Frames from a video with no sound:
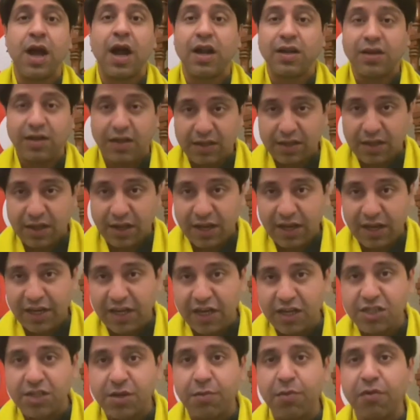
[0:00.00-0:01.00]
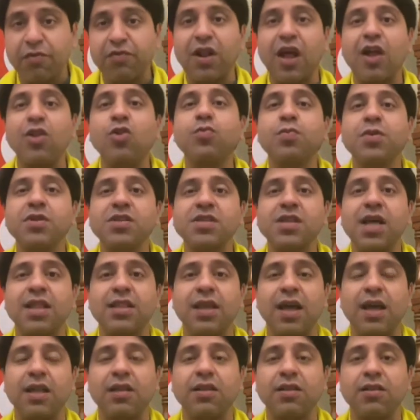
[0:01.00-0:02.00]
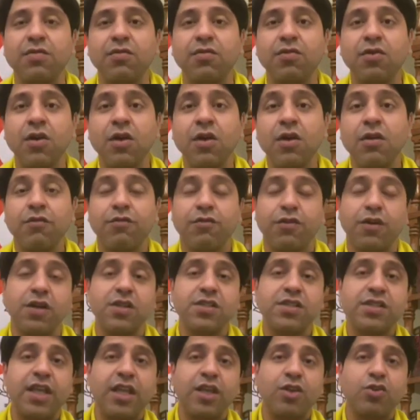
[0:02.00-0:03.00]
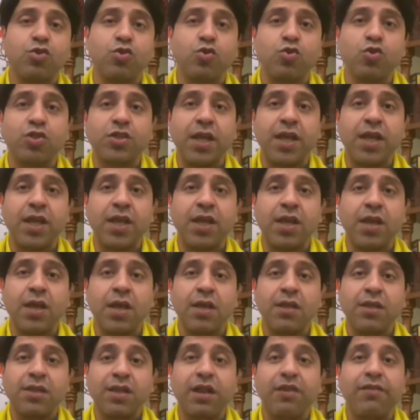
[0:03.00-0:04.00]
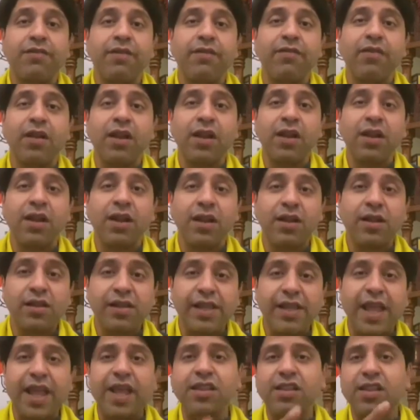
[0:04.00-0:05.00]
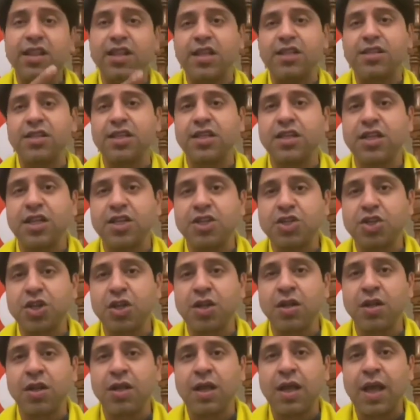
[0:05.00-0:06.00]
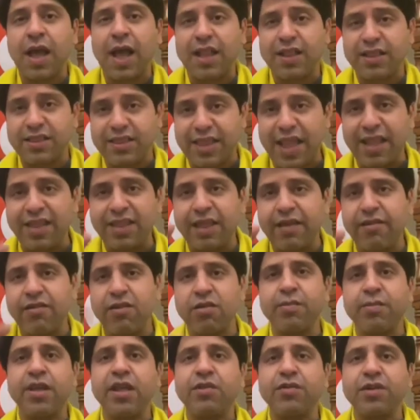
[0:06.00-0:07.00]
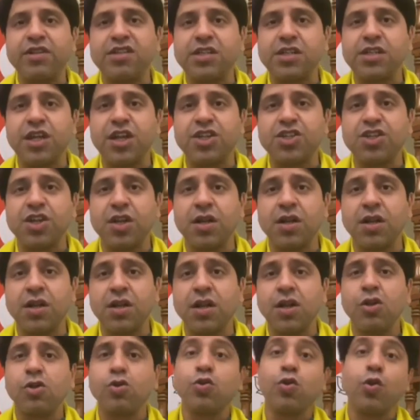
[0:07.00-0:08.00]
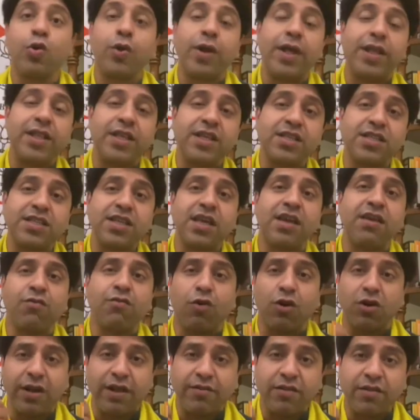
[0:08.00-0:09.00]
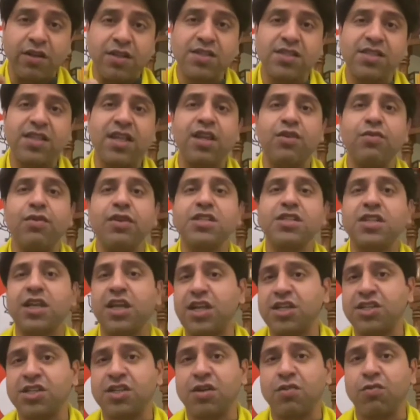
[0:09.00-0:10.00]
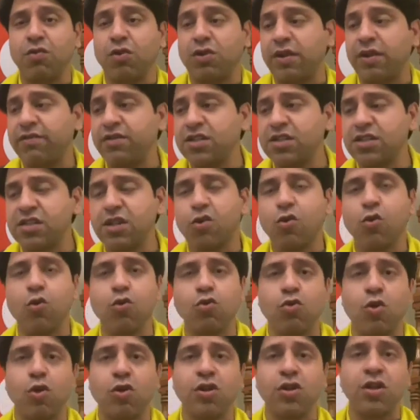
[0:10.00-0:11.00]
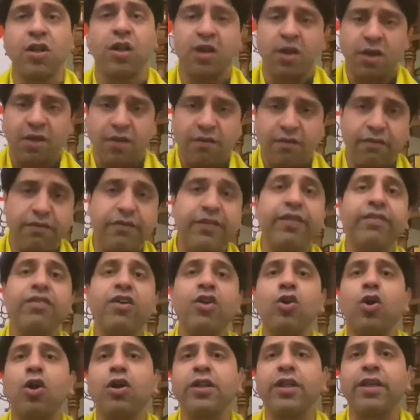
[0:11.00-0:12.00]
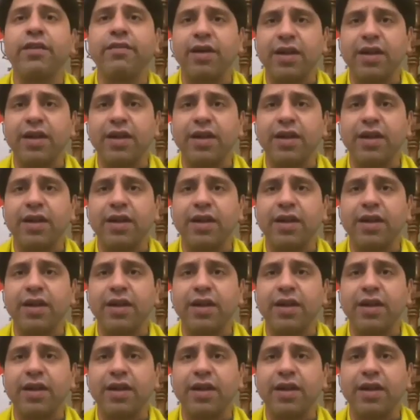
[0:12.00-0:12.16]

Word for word: under the leadership of Lalu Prasad Yadav. First they used to say that we will take the resignation and then there will be investigation. Today they say whatever is the investigation, whatever is the court order, we will not